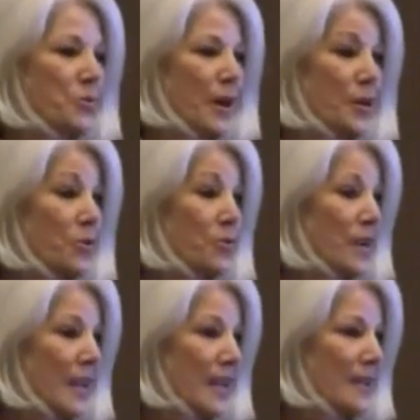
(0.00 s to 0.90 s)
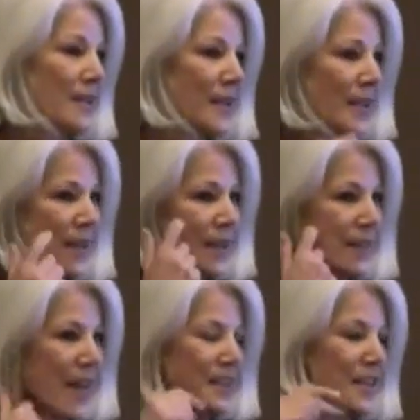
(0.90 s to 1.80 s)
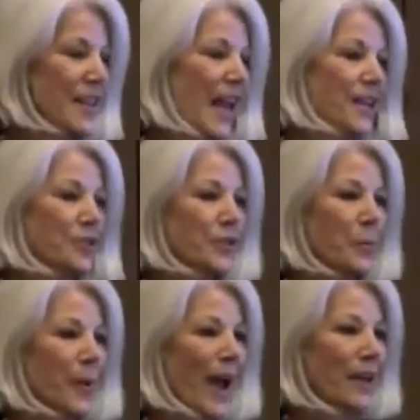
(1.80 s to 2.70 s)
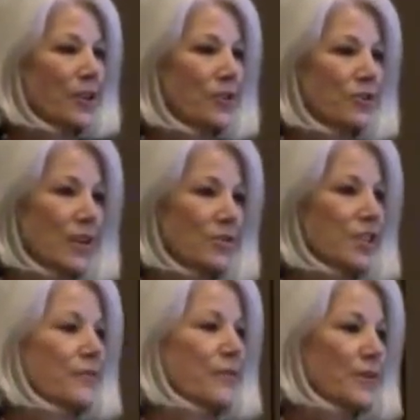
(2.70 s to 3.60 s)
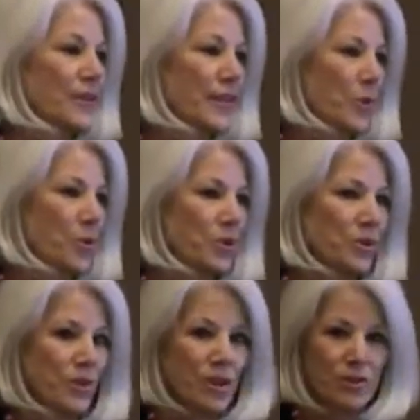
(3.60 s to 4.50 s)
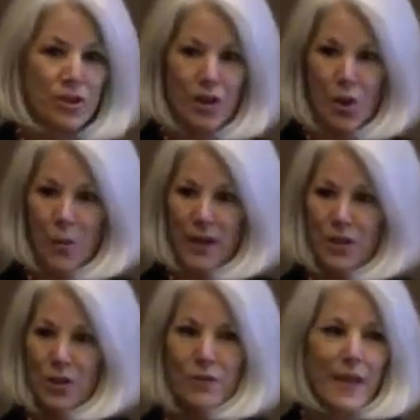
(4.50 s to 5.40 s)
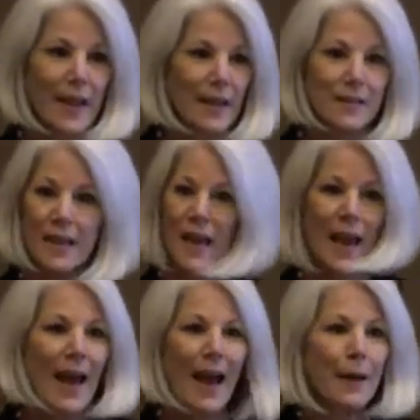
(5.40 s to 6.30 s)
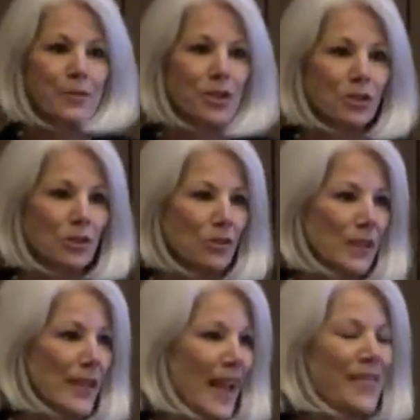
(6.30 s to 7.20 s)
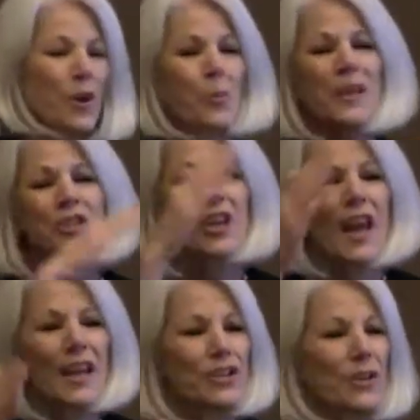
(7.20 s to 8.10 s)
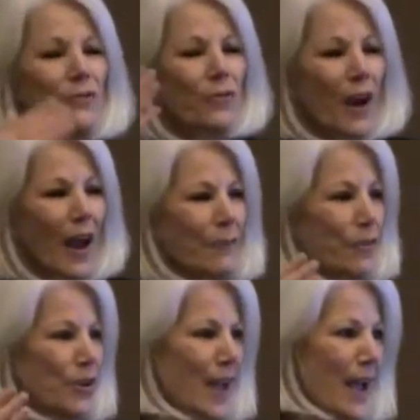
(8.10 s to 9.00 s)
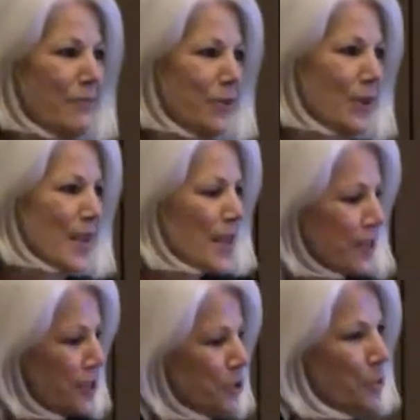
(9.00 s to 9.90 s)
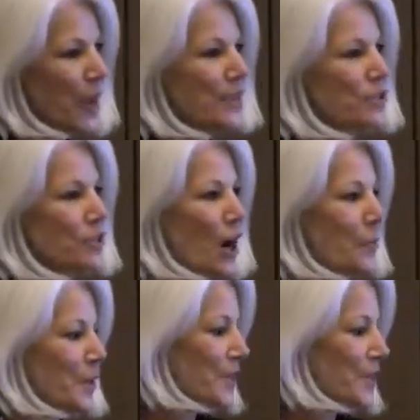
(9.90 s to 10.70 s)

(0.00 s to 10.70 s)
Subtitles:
agree that today your competitors are different than they were 2 years ago? By show of hands. Absolutely. And they'll be changing forever and ever. This week, Starbucks